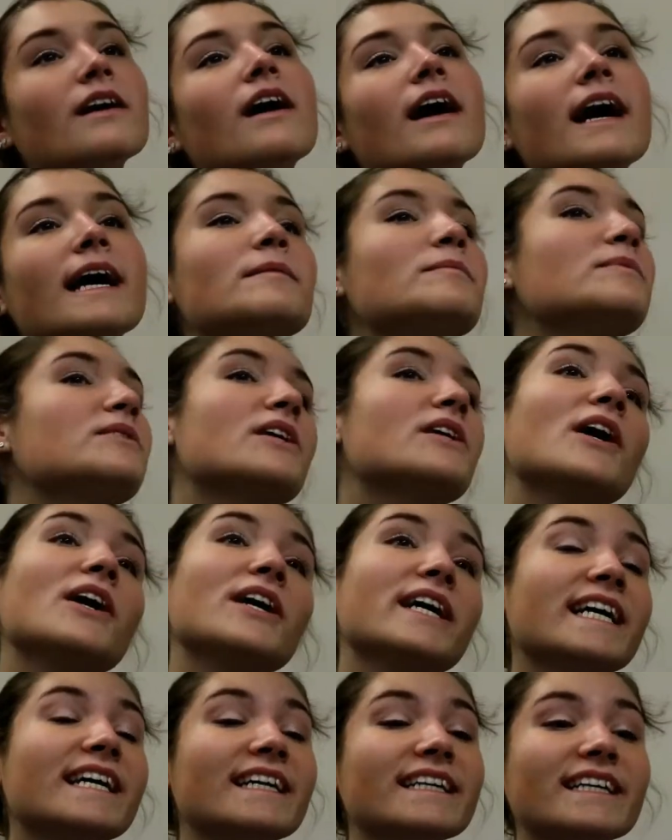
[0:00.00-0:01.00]
I'm
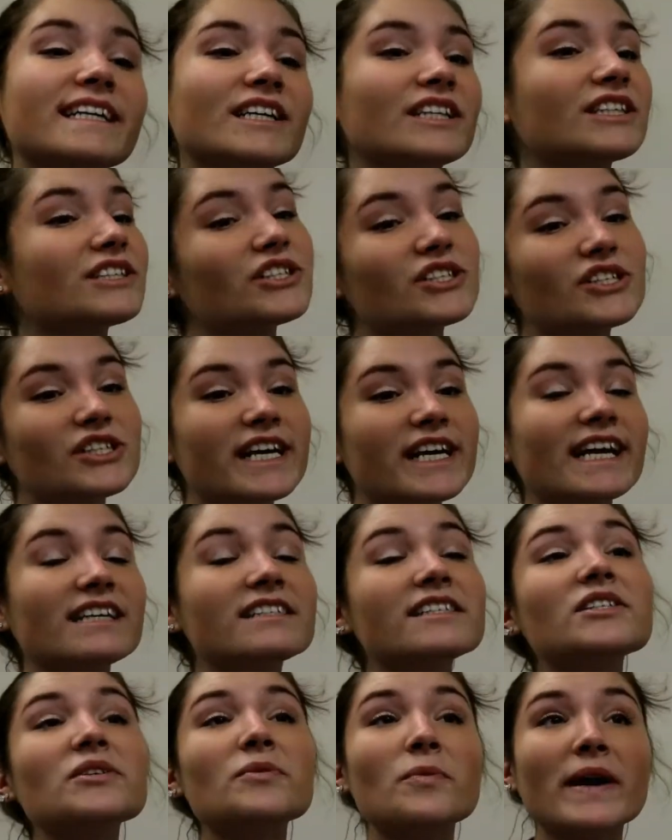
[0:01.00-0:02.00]
sorry, honey. She
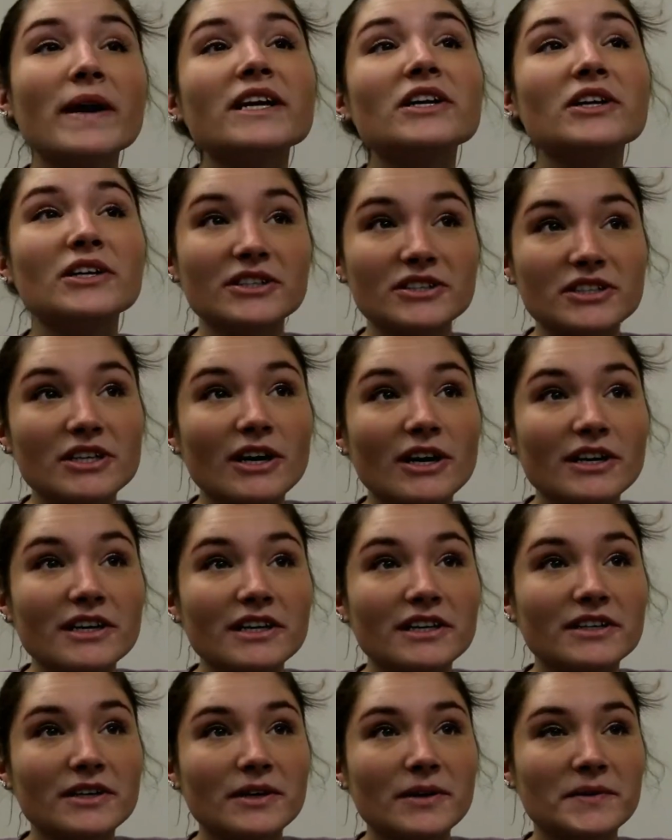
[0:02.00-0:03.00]
has to wait her
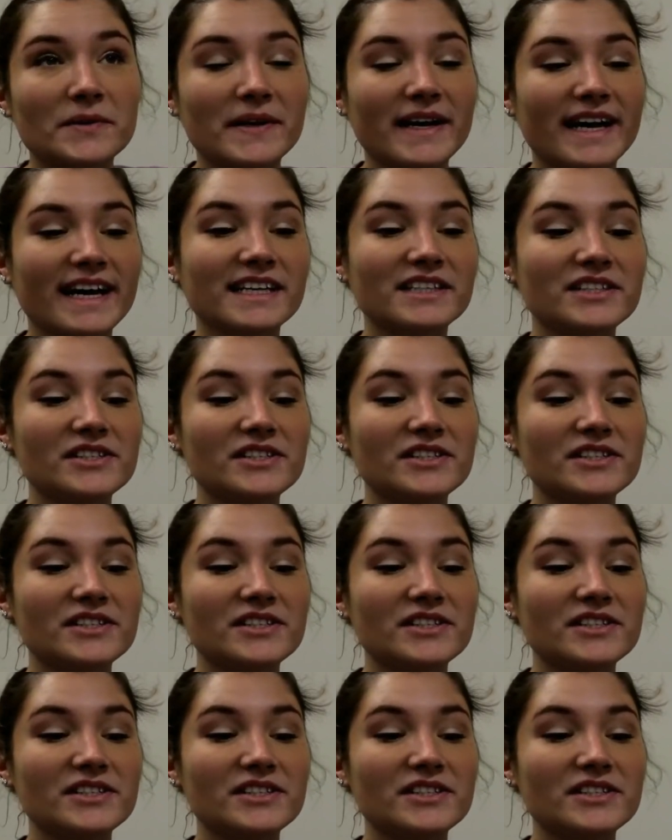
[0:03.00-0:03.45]
turn, okay?